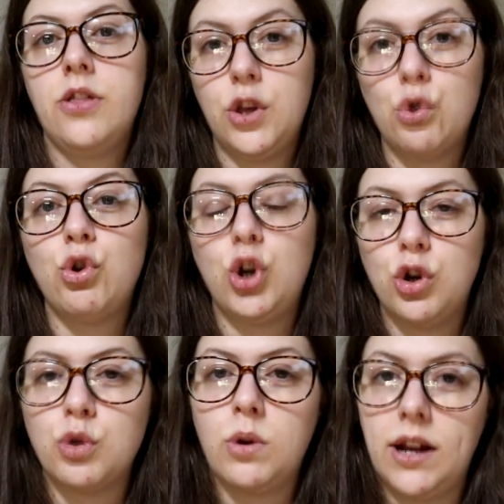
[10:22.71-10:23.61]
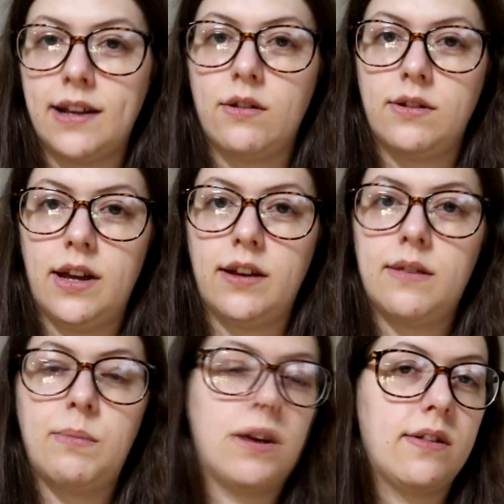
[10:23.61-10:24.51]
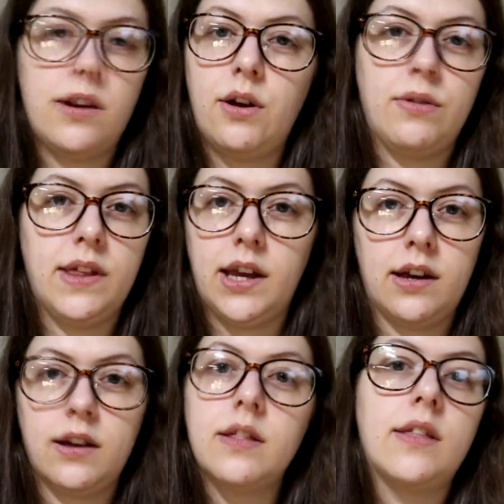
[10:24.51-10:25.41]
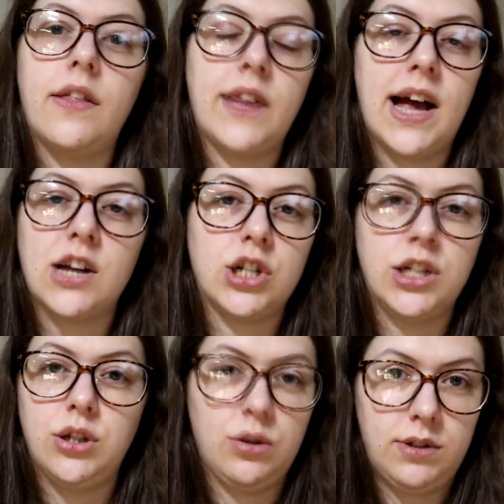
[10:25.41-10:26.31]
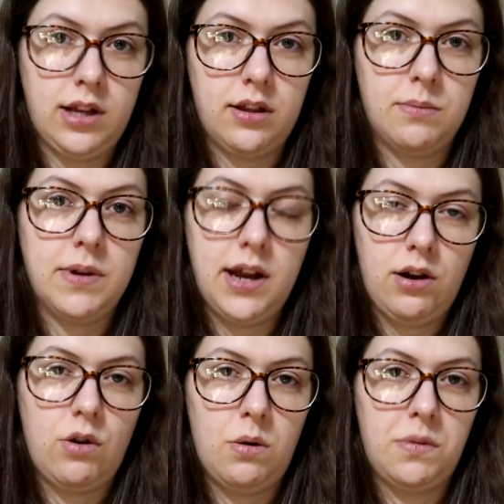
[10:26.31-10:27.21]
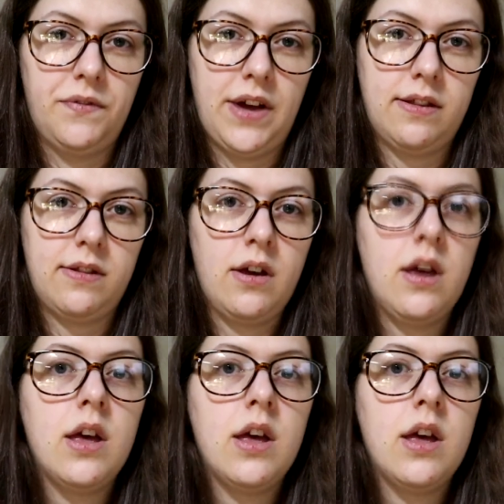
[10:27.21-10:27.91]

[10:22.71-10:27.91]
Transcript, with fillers: the unusual exotics because I don't think that they actually do see them in normal vets,